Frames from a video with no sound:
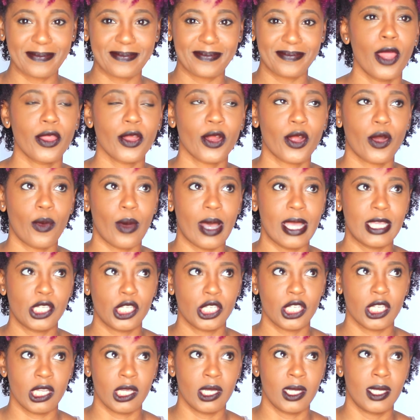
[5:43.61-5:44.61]
Other
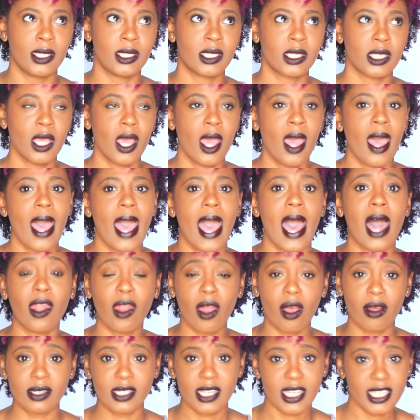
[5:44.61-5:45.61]
questions: how
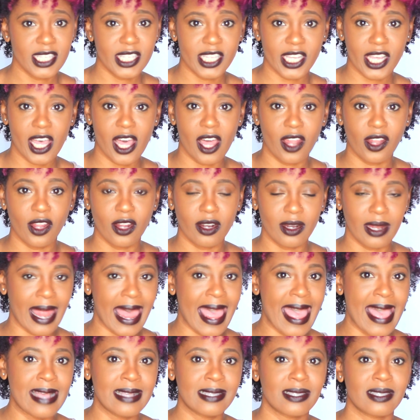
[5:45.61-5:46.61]
long does the color
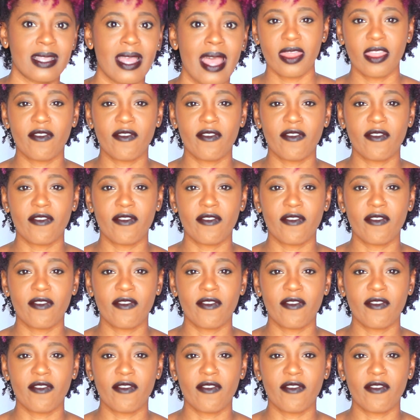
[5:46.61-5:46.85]
last?